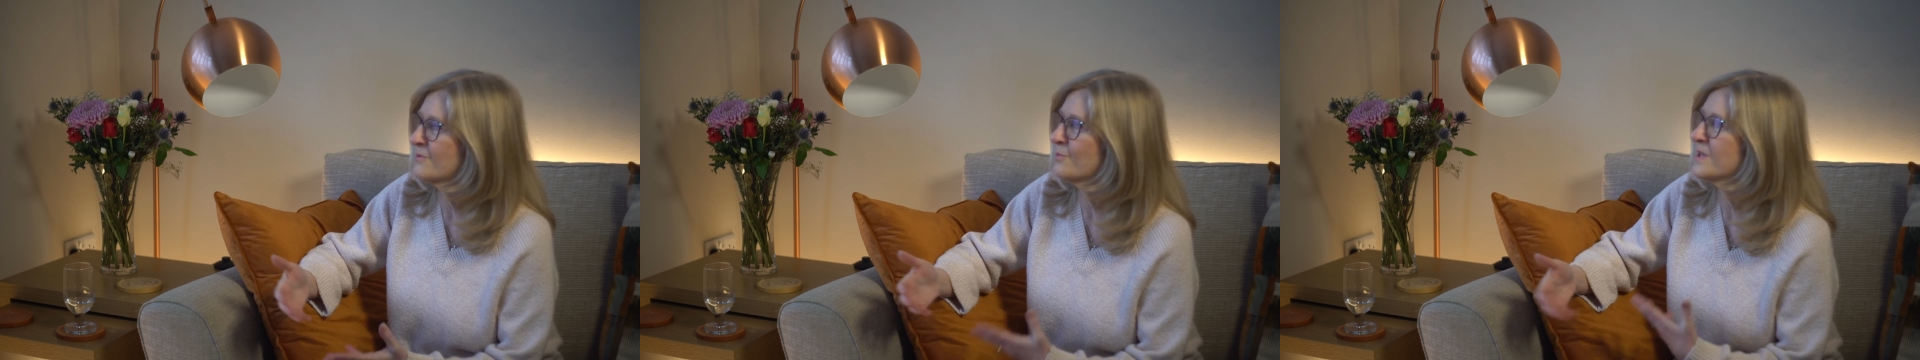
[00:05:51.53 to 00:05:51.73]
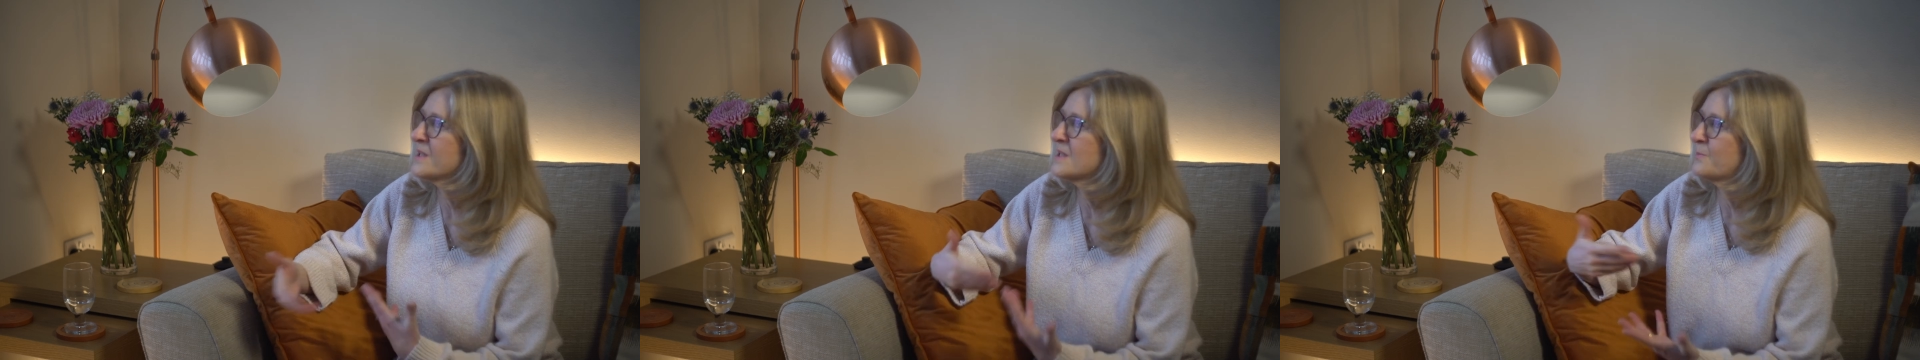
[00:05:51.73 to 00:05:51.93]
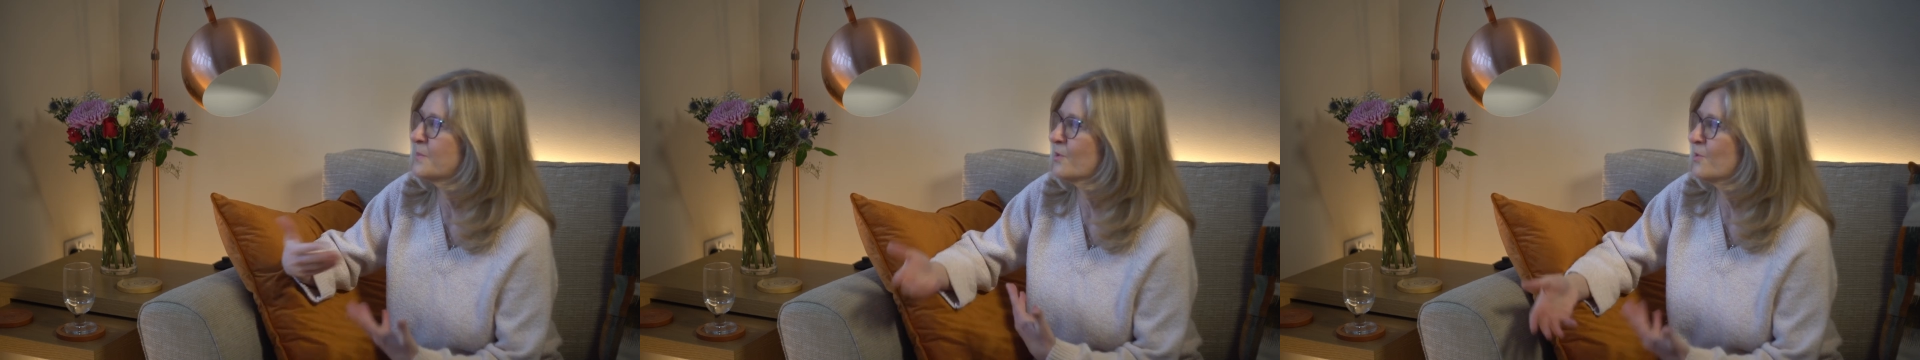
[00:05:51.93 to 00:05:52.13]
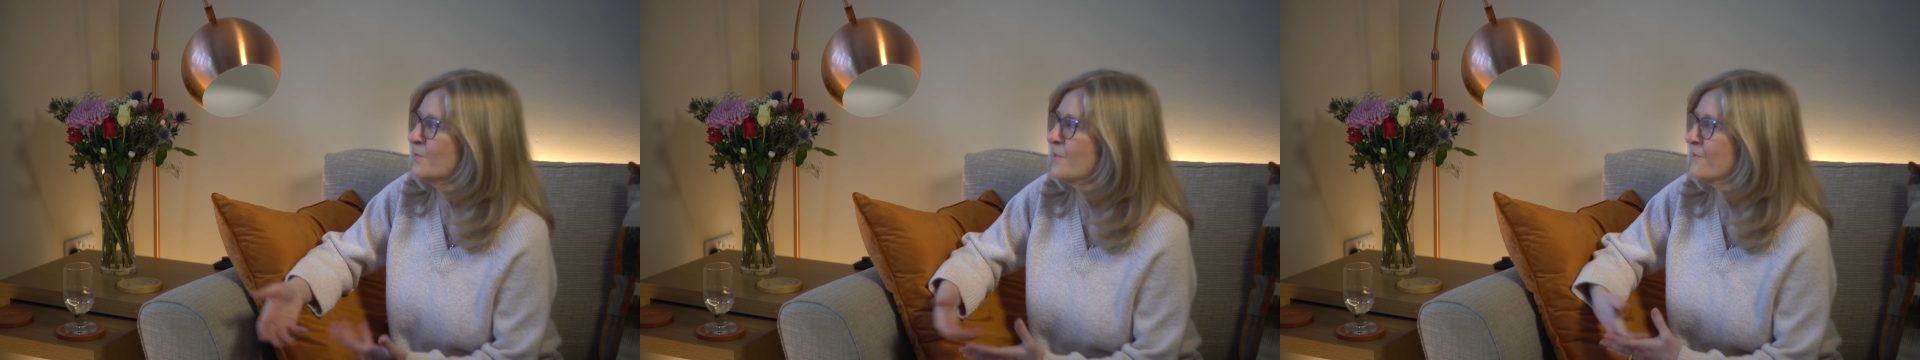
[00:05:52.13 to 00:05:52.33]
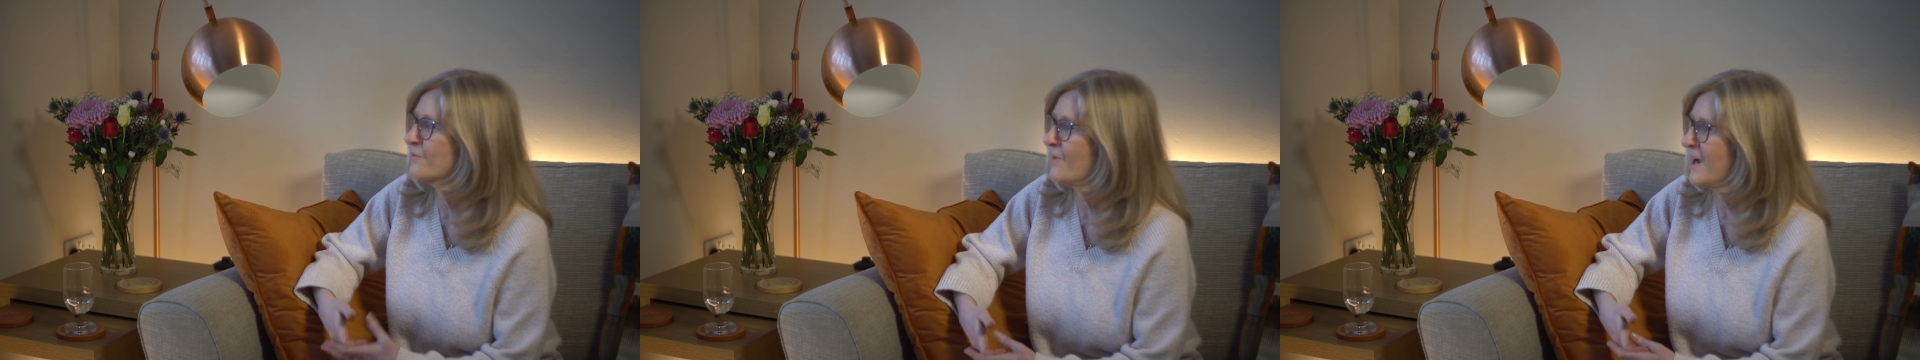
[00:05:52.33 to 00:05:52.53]
we did become
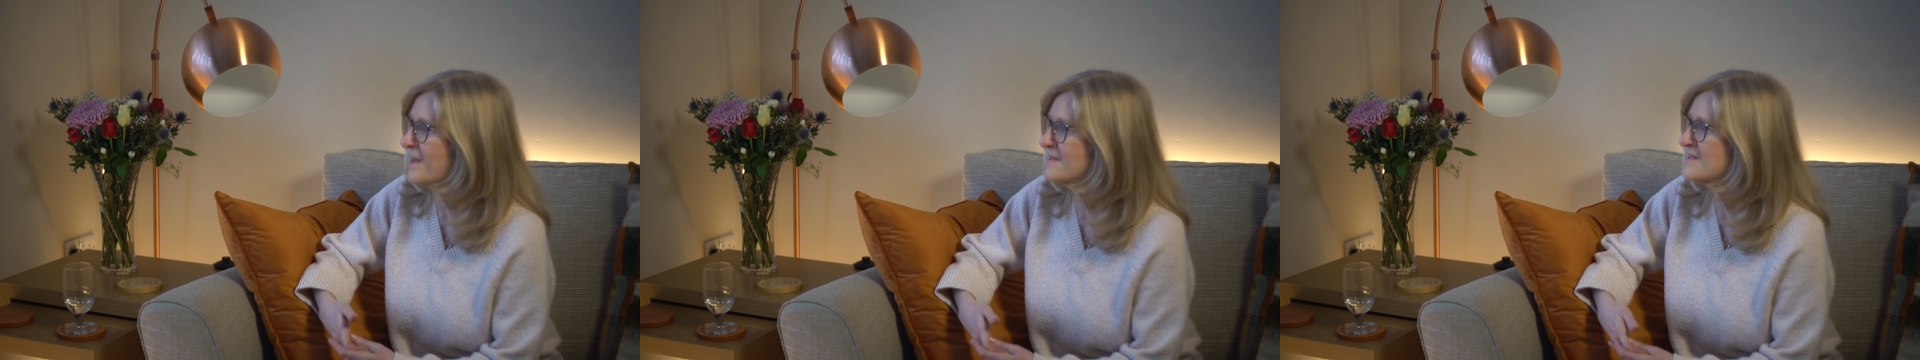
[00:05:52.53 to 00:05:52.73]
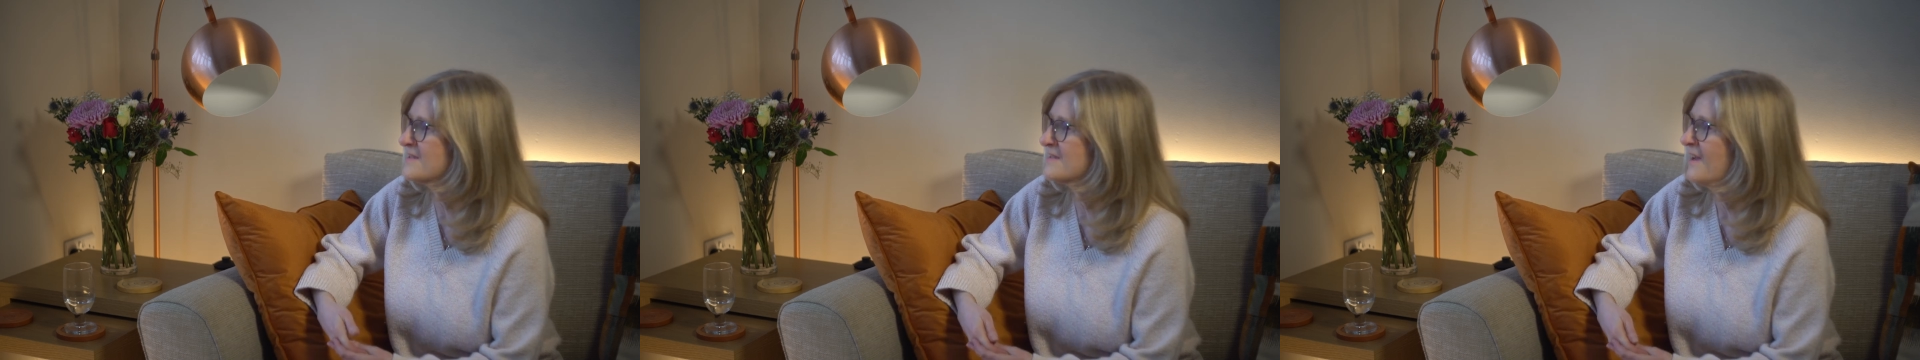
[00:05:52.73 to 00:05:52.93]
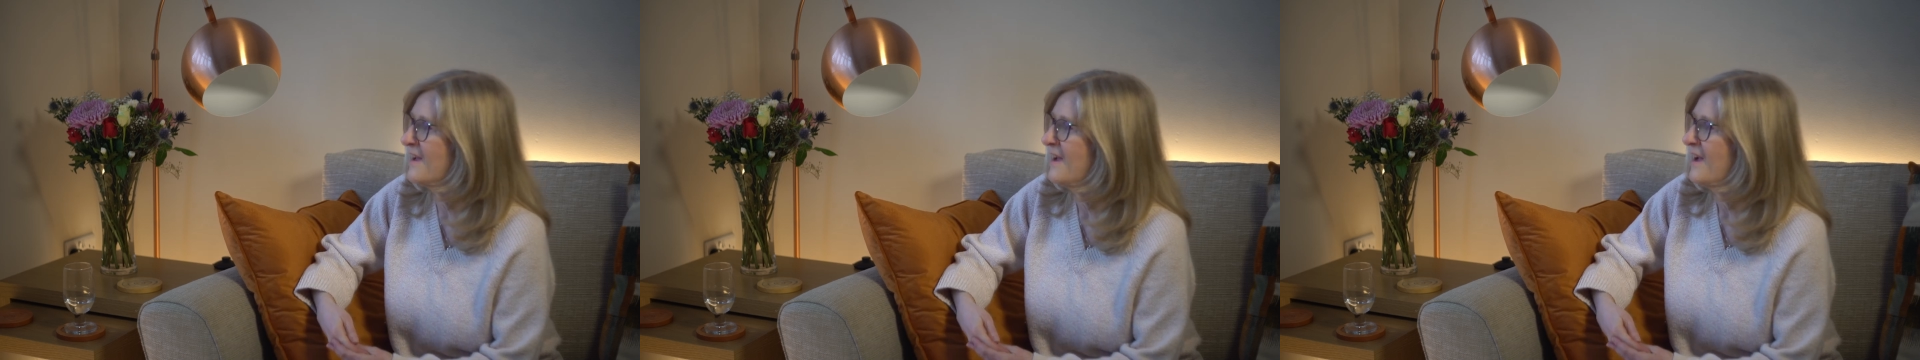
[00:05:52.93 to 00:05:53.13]
more friends